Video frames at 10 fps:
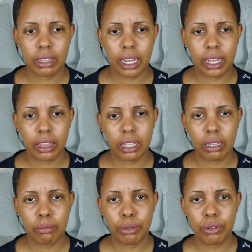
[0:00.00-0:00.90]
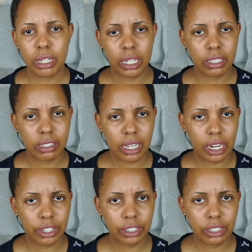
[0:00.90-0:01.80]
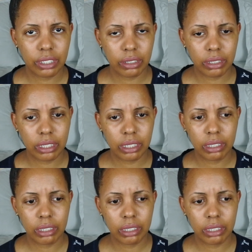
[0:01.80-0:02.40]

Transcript: like the Beauty Insiders